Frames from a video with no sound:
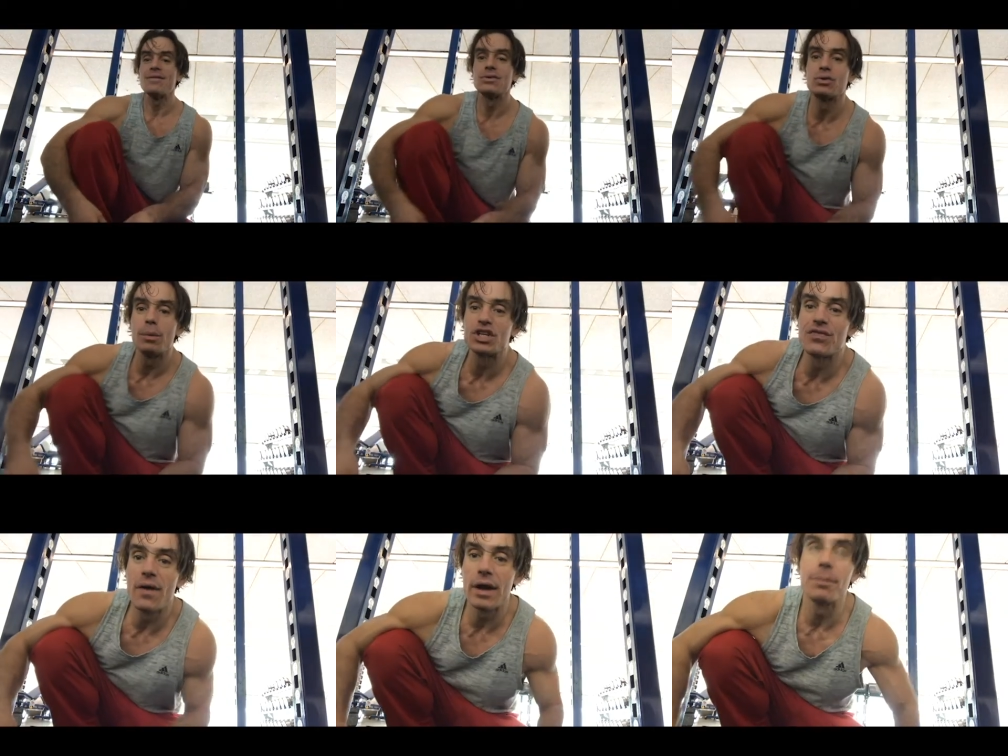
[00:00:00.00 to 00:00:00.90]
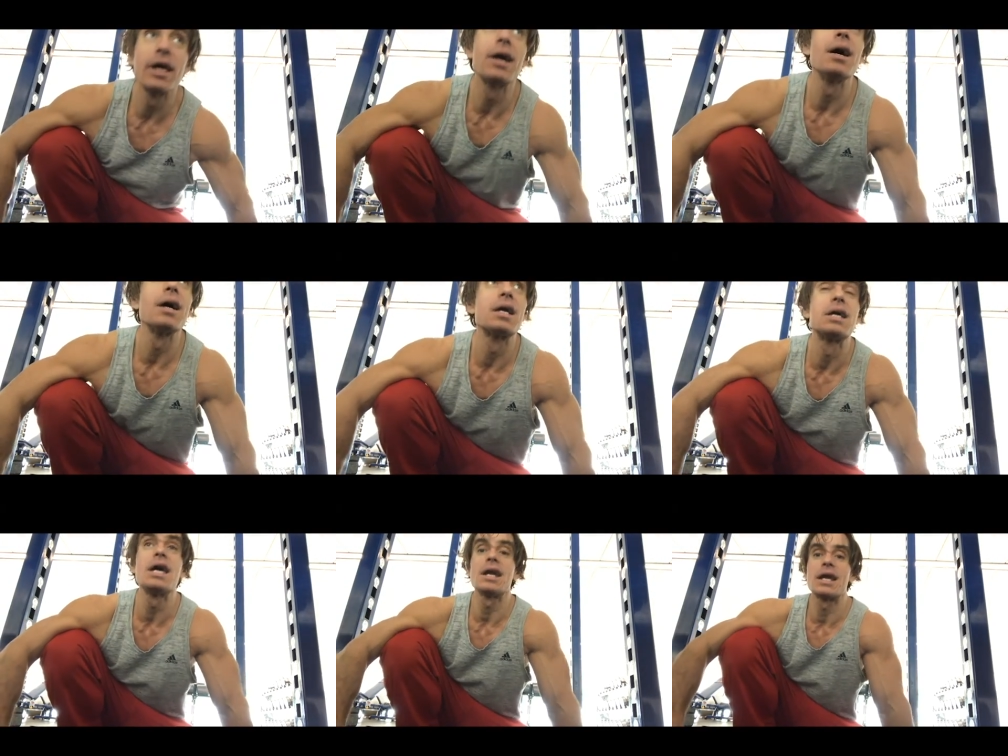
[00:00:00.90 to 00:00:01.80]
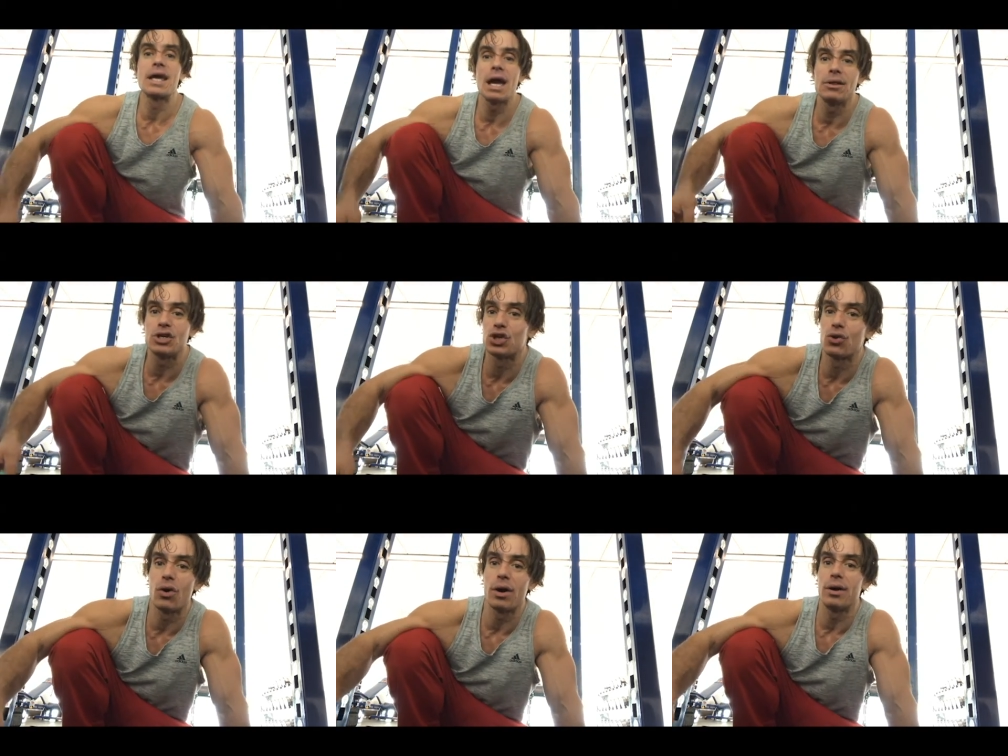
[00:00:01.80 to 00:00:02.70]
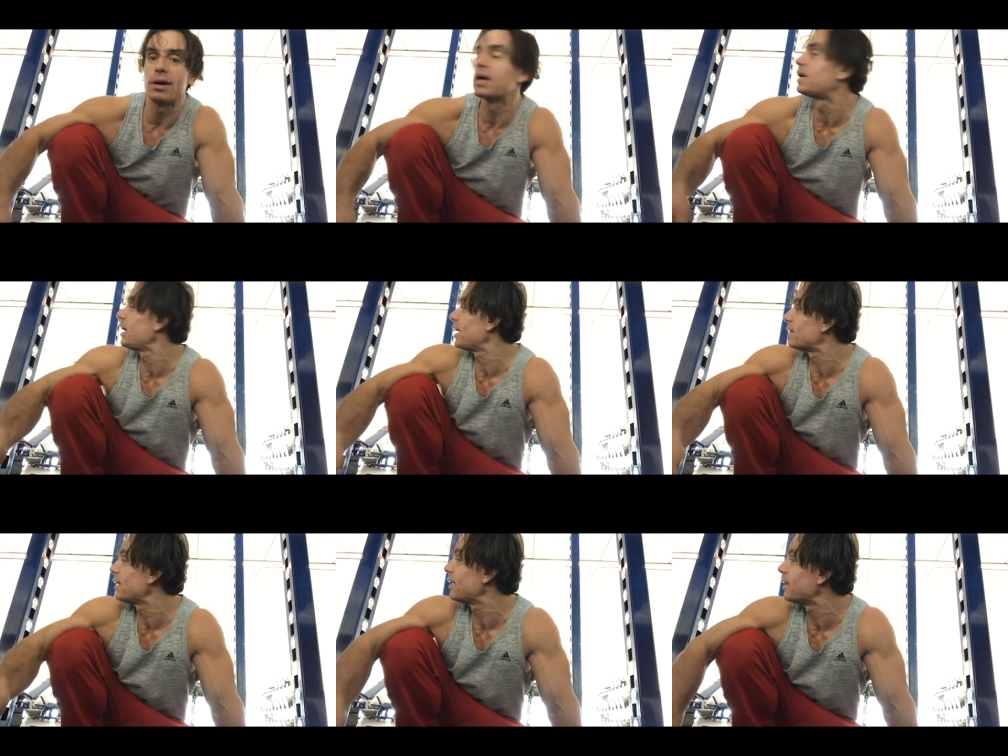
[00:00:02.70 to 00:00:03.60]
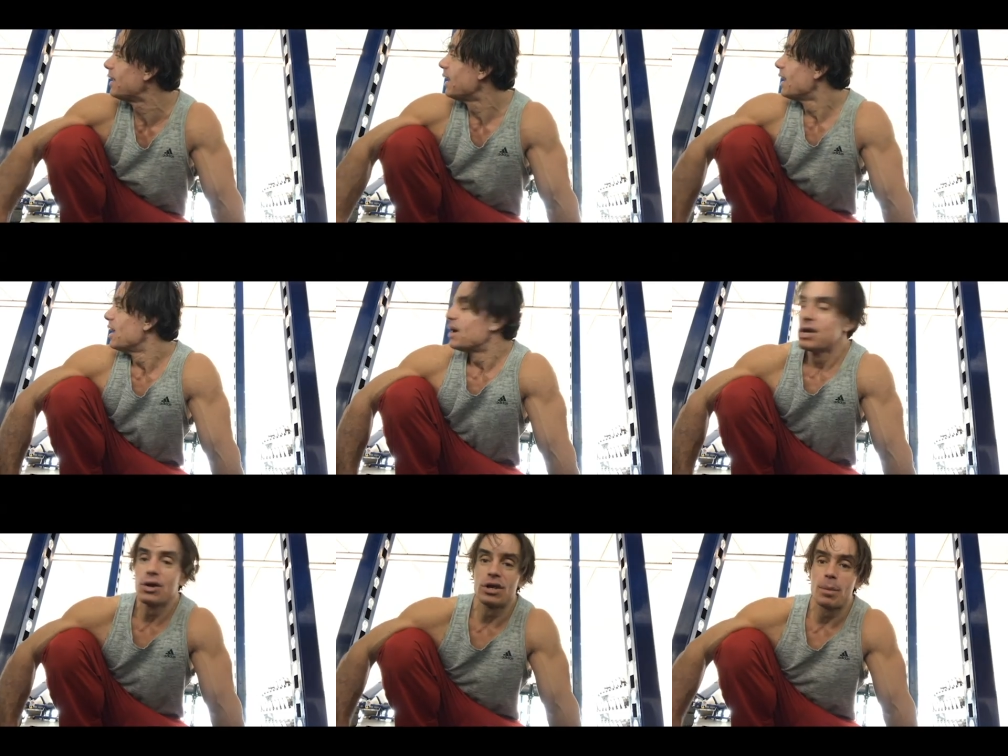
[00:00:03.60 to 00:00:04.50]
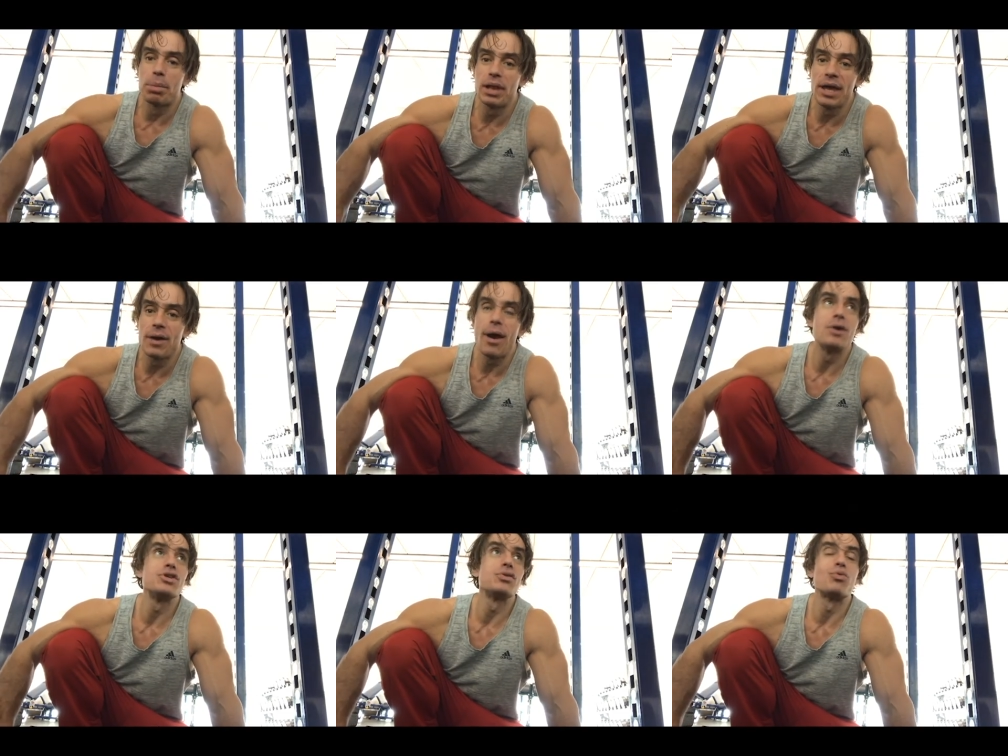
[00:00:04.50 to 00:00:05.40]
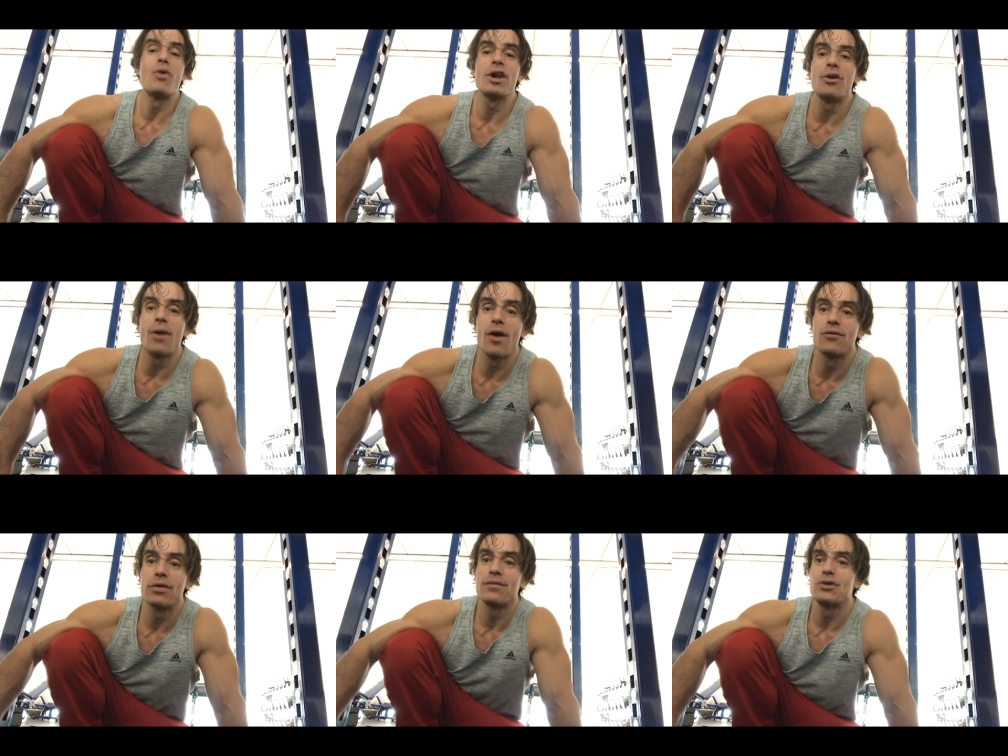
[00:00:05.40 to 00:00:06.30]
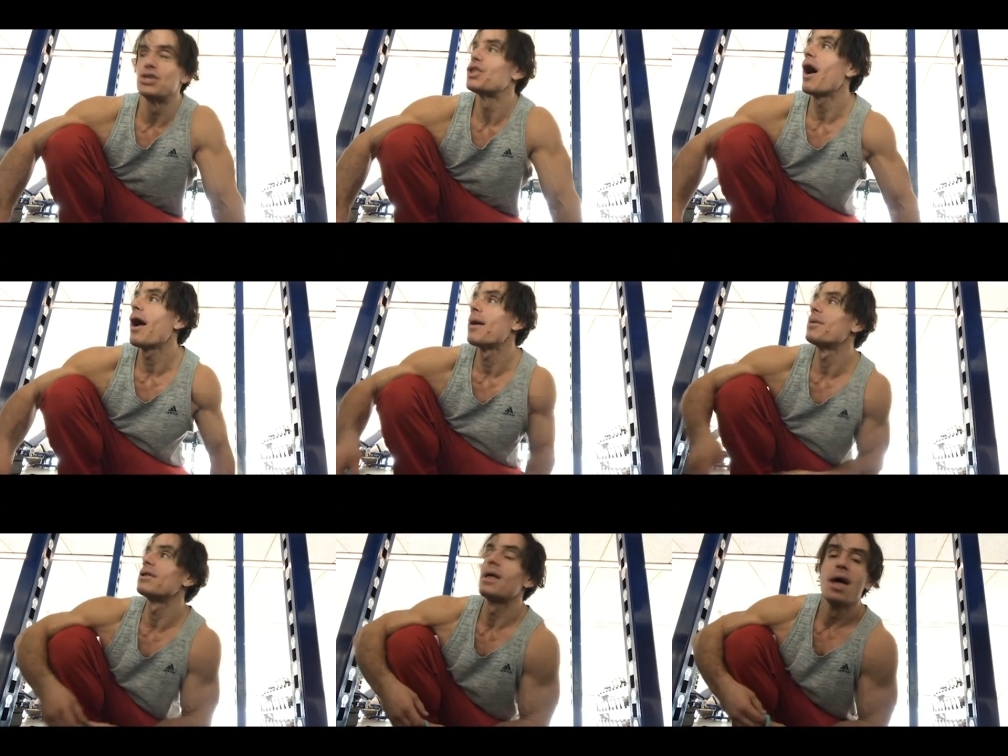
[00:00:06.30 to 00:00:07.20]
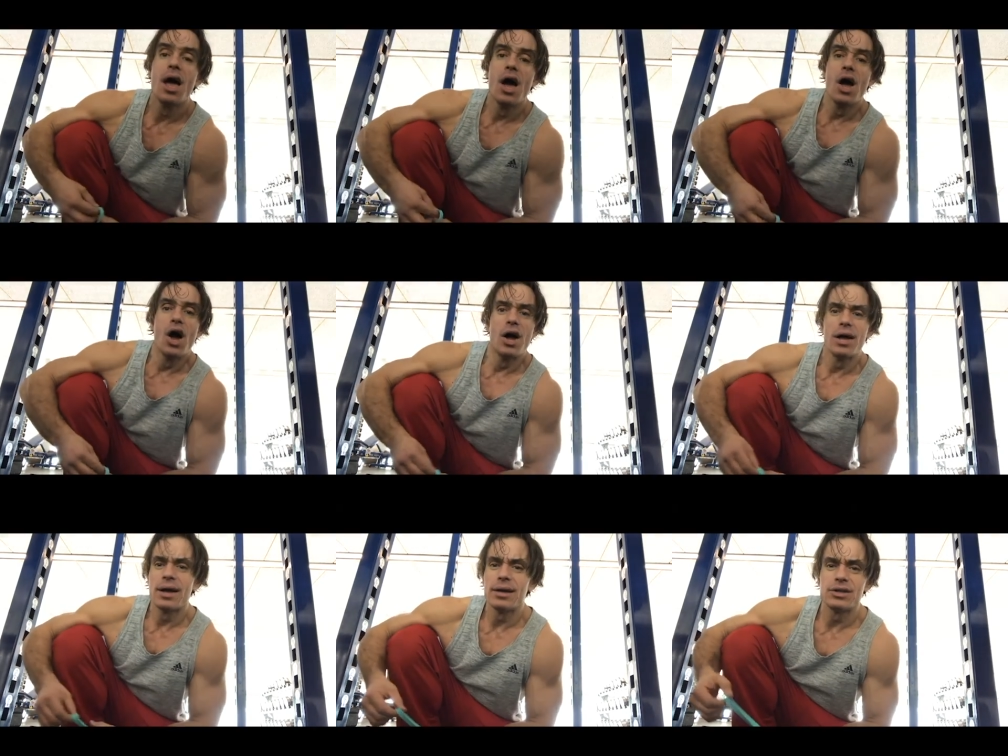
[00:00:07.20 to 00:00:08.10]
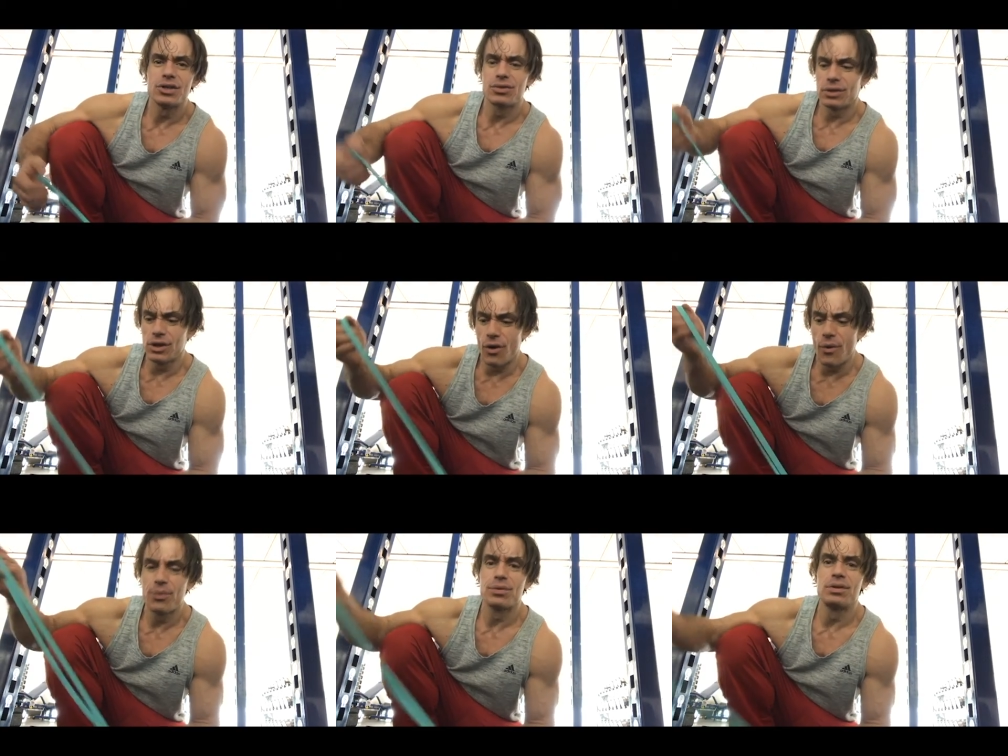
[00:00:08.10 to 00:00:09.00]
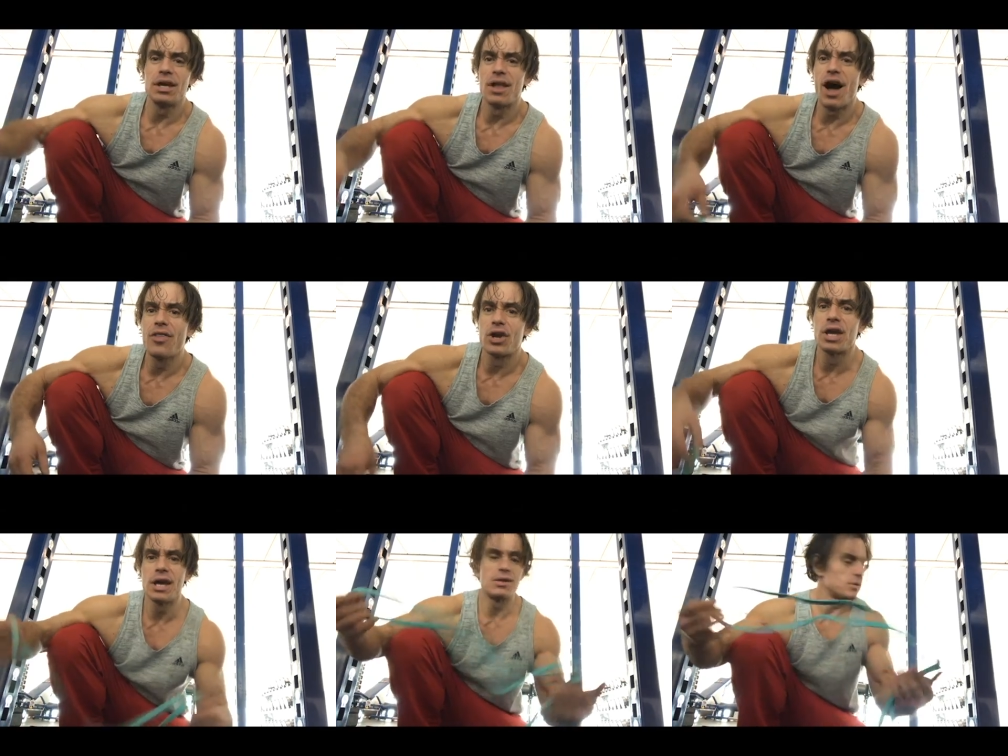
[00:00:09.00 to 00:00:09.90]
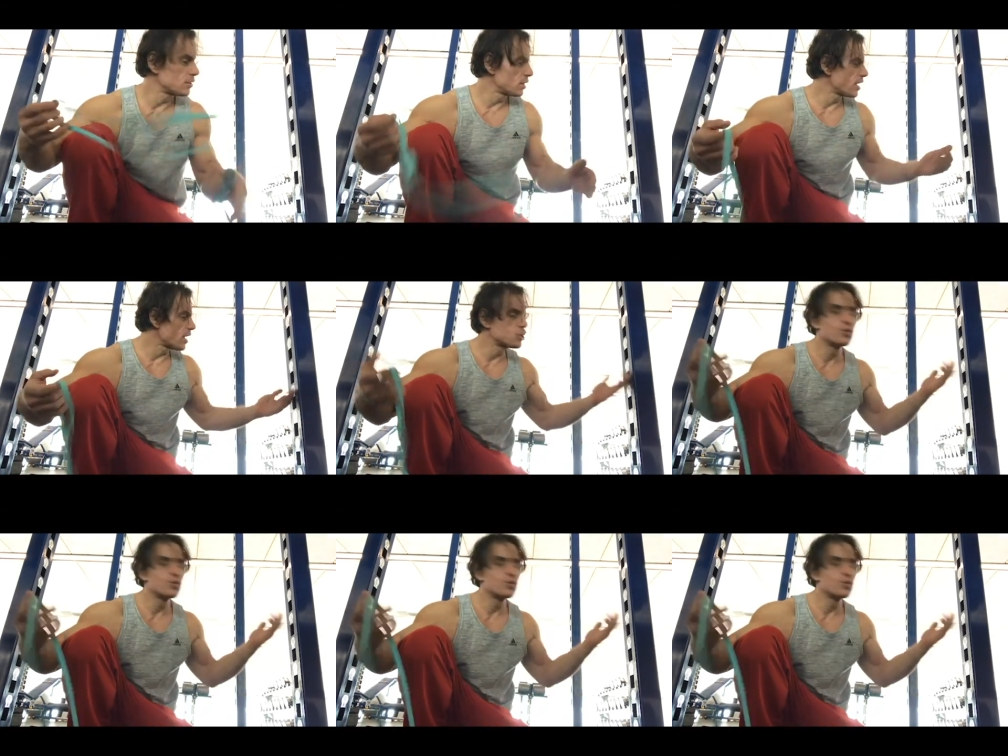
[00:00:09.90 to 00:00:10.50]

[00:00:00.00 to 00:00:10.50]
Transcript: having so much fun. I'm like a kid in a candy store or a kid at the, you know, at the playground, just running around for the first time and uh, just, you know, seeing the other kids. And it's like I